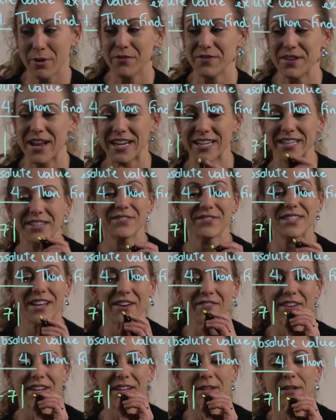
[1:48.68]
of negative
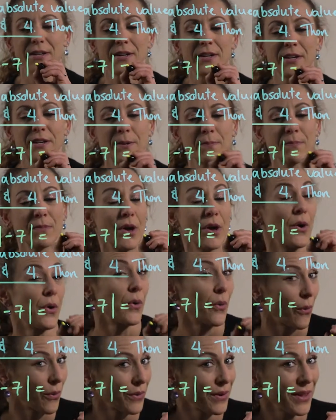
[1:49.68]
seven.
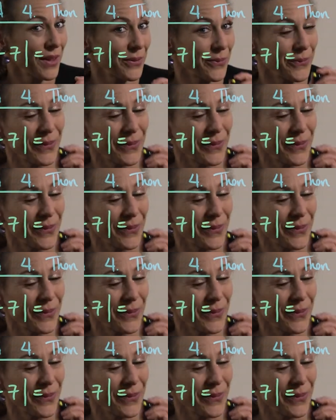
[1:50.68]
Or in other